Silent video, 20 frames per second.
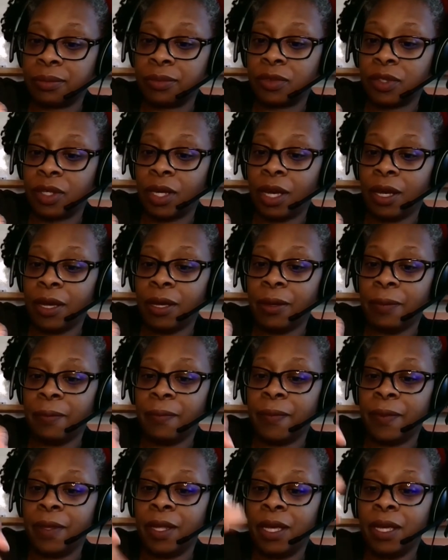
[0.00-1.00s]
Okay,
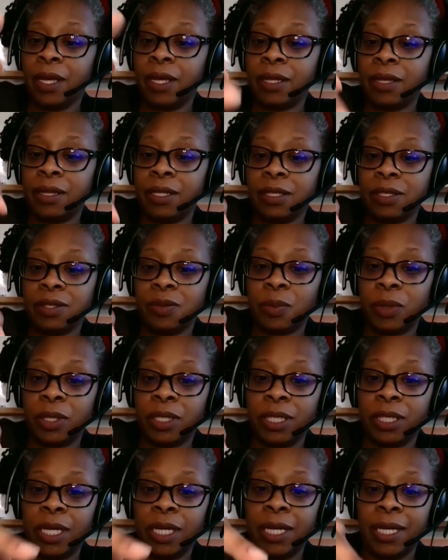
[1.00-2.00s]
this
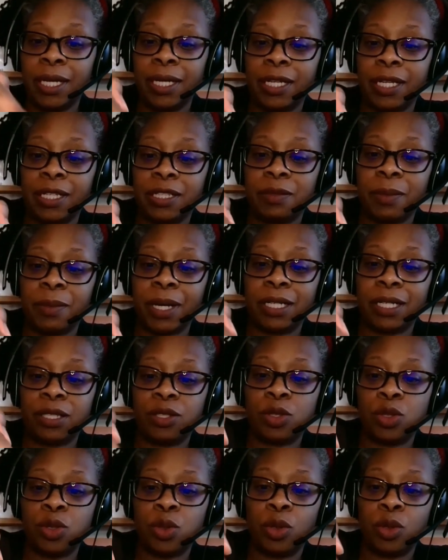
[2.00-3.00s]
one is my
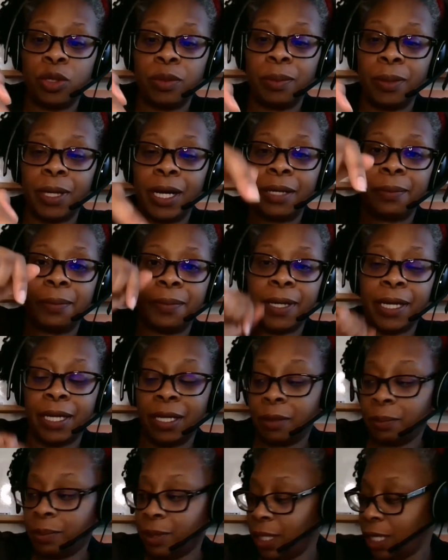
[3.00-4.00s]
store-bought
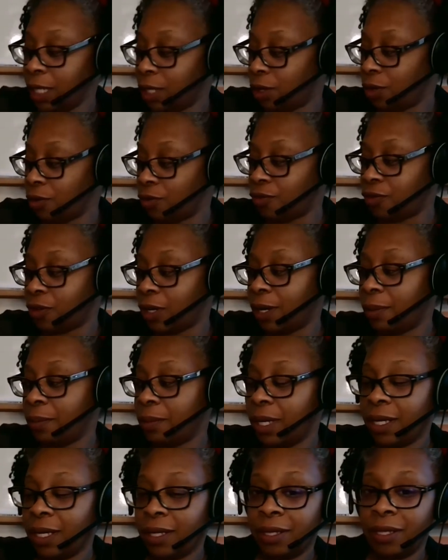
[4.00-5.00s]
Play-Doh
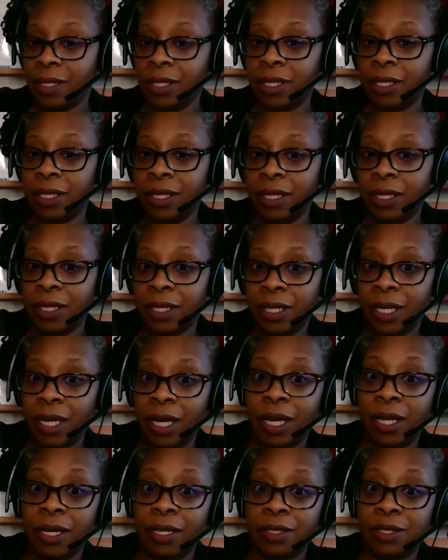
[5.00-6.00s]
from the
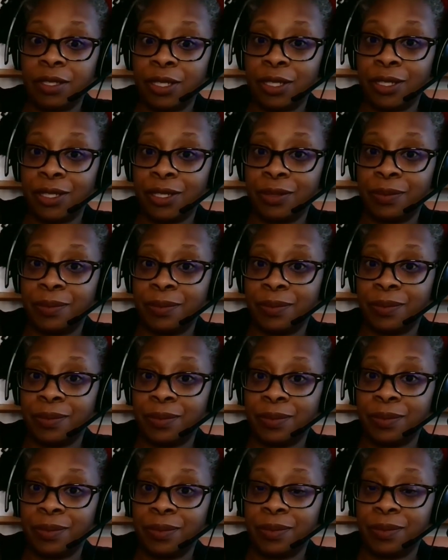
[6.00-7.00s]
canister.
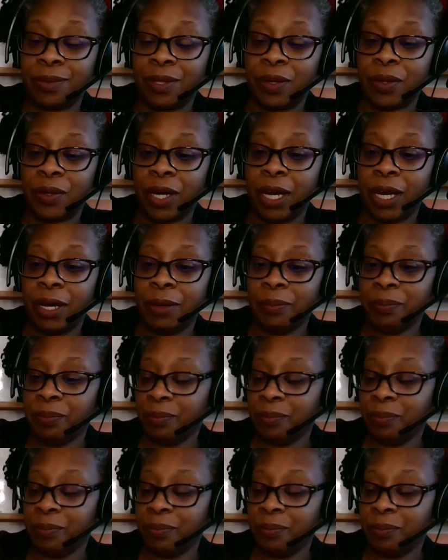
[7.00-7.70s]
Okay,